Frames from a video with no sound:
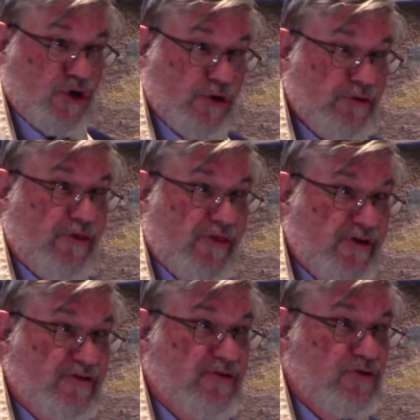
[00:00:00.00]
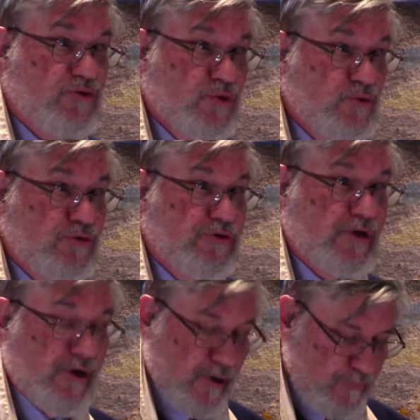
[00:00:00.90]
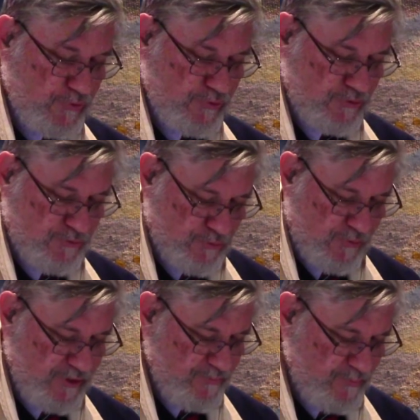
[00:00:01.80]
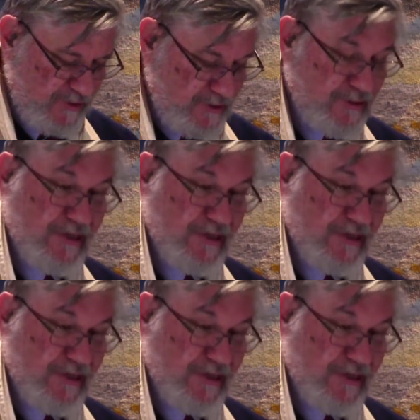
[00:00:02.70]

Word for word: Could this huge number truly be